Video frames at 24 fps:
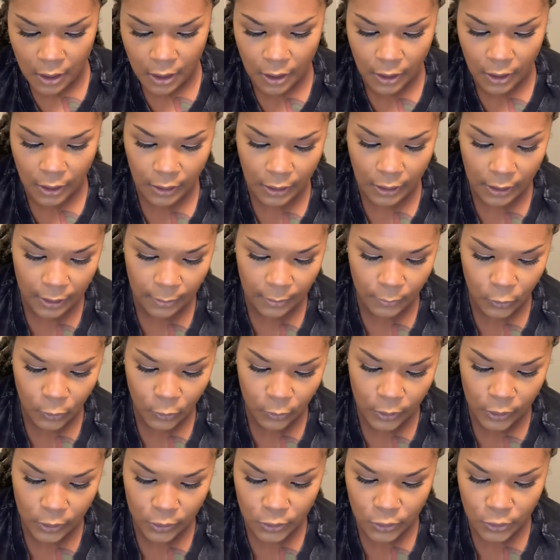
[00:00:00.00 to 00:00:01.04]
And I'm
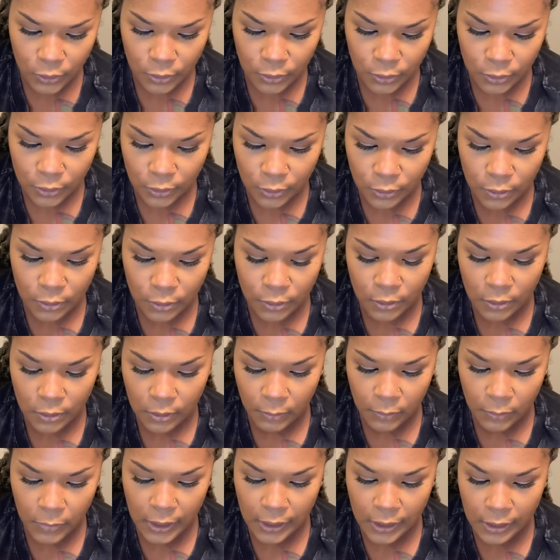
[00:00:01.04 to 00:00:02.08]
going to
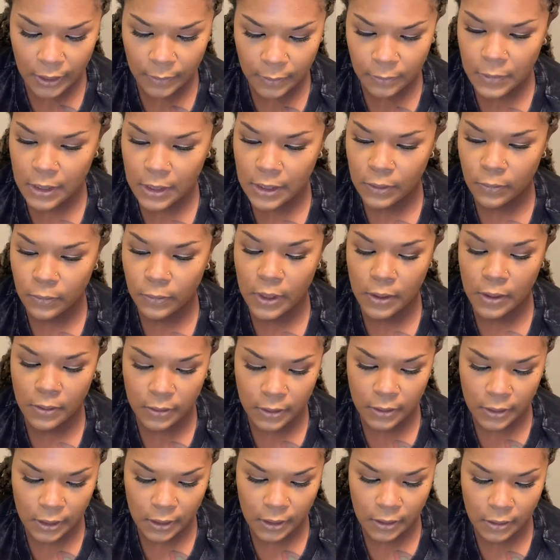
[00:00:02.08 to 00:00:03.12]
pick up this
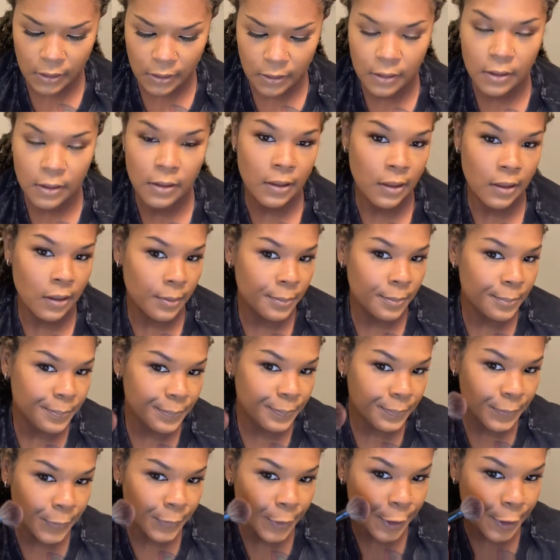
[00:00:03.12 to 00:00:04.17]
rosy
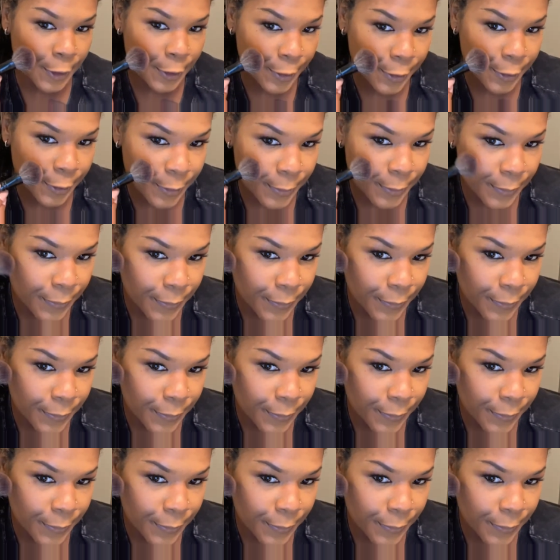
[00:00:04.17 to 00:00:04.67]
color.